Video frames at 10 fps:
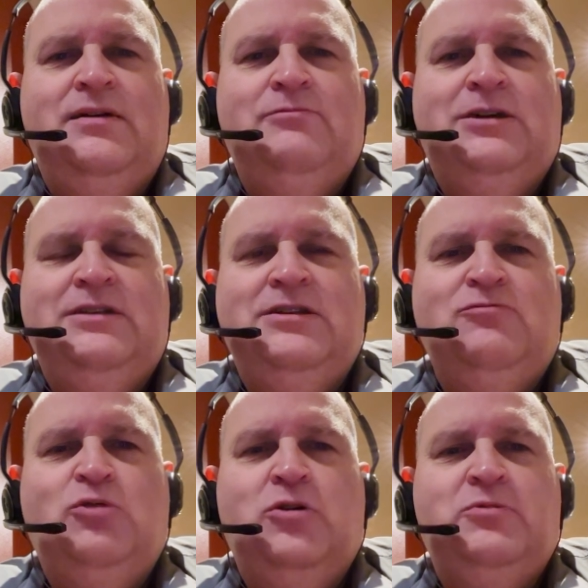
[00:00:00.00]
well, it
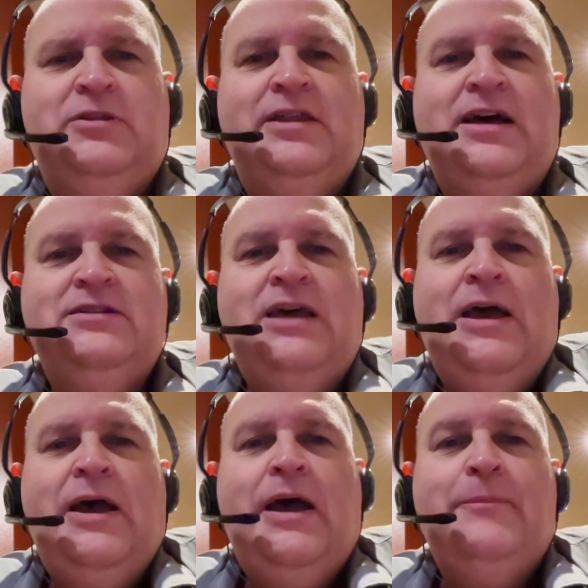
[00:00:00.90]
didn't work with that.
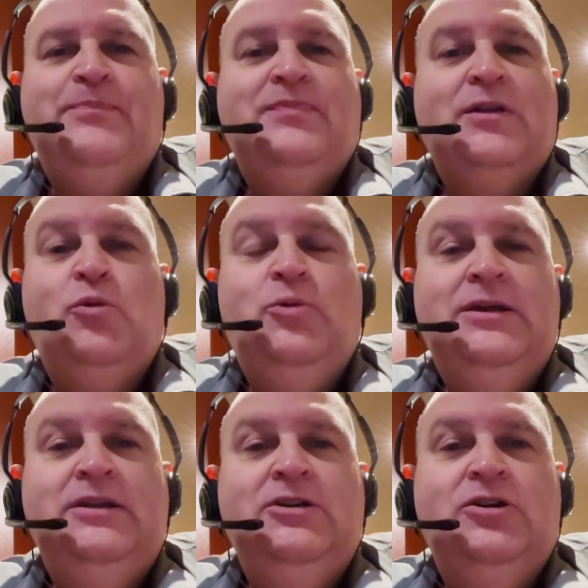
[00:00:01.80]

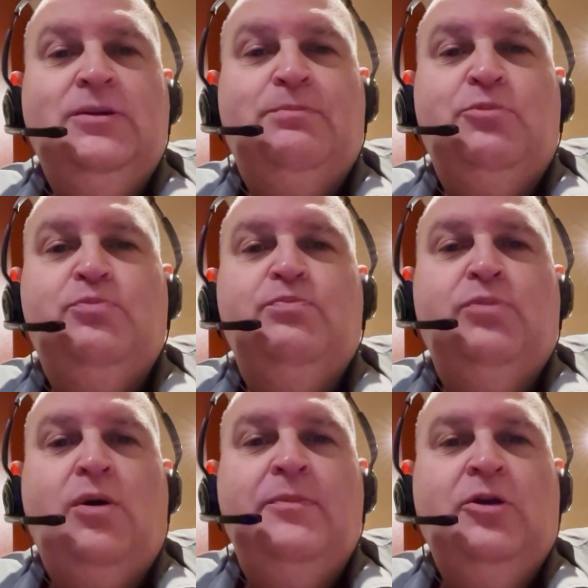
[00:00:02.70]
Really good.
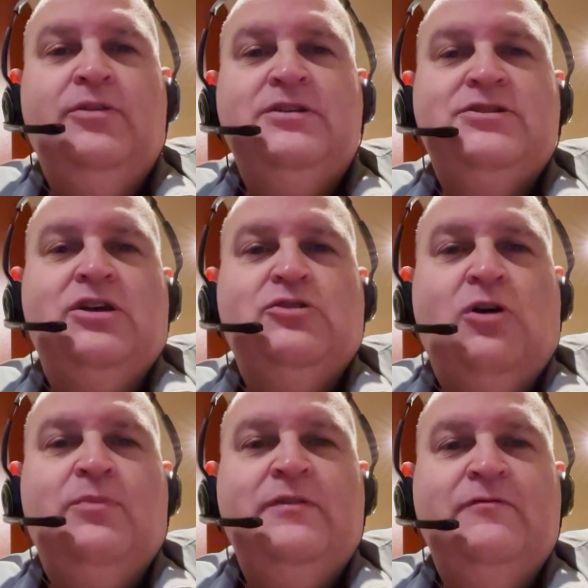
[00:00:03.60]
Plop it on the
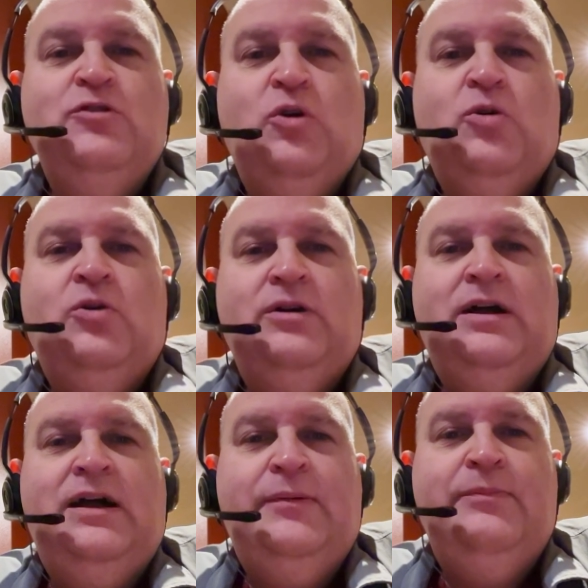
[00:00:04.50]
top of your
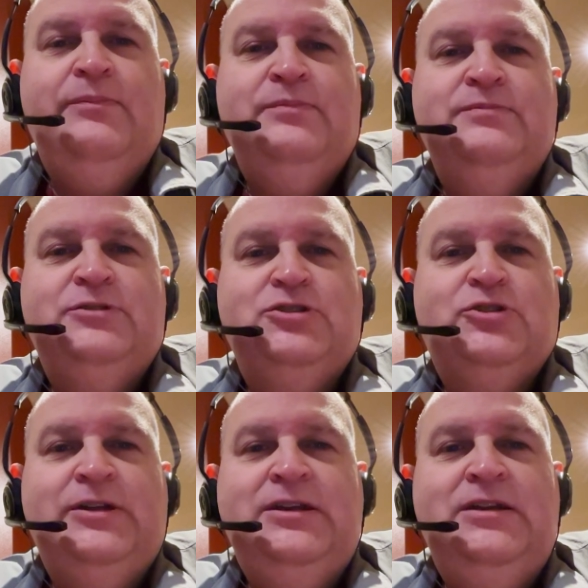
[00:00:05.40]

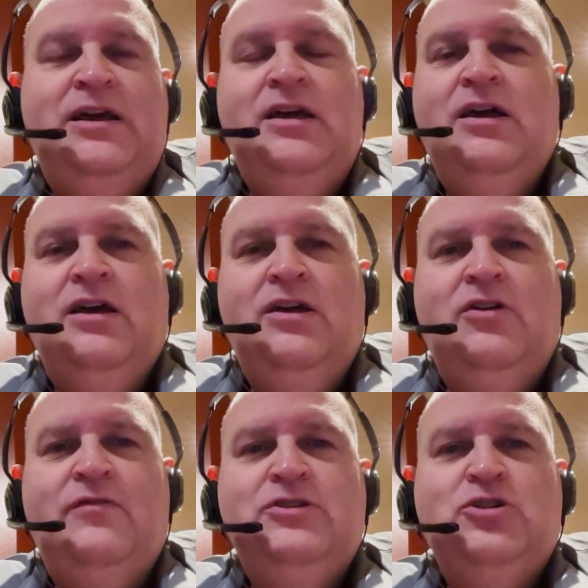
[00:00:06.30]
screen and
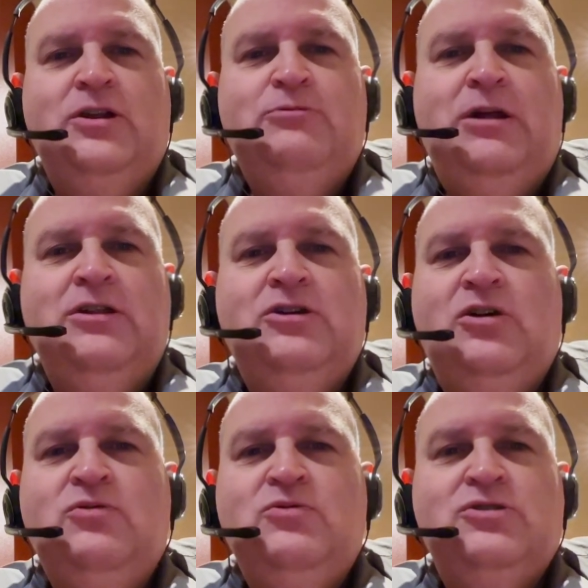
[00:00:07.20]
off it jolly well
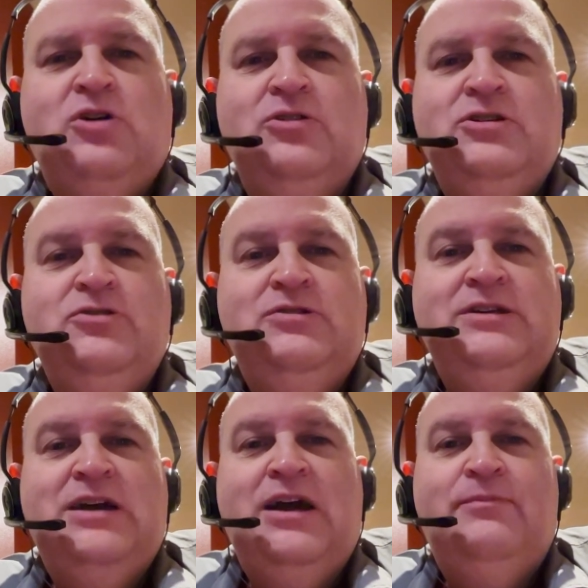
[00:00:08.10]
goes. Continuity
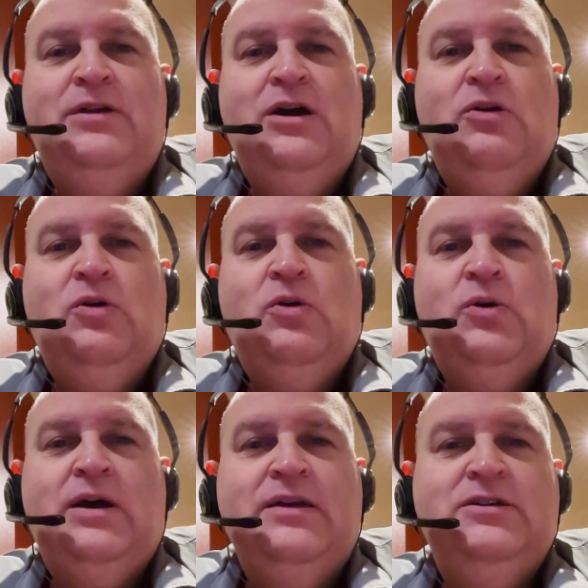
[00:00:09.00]
camera,
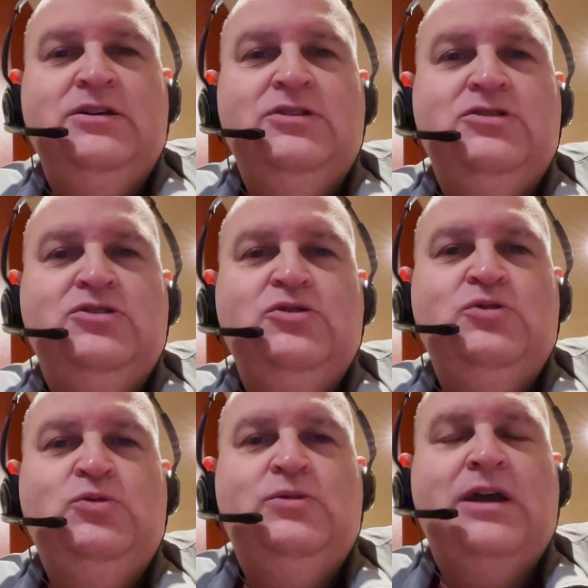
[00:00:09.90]
or I can
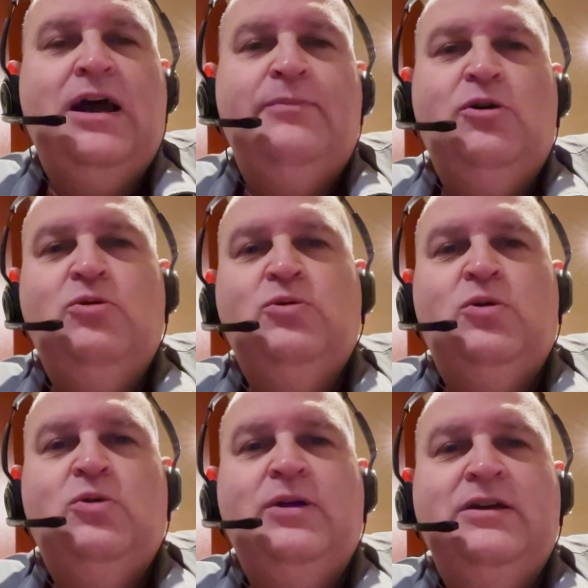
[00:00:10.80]
do camo,
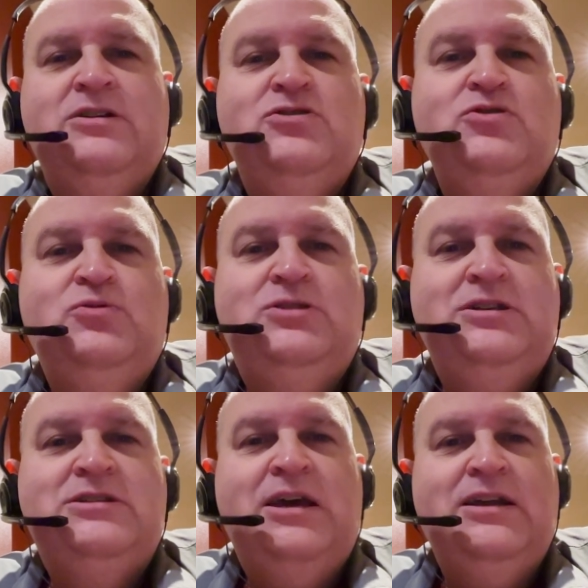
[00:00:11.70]
or I can do
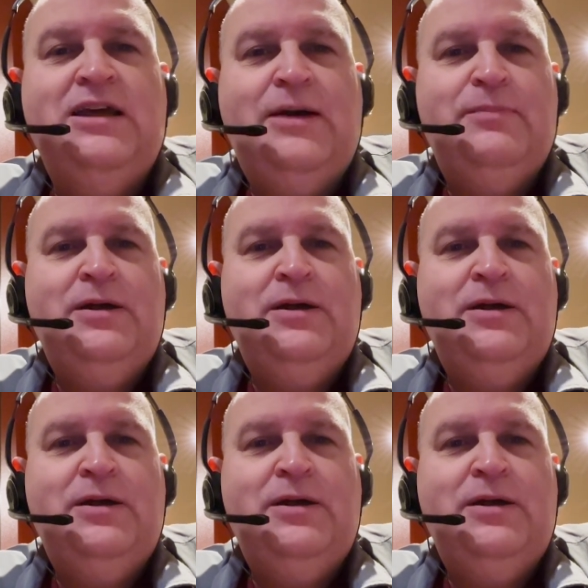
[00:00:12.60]
detail app.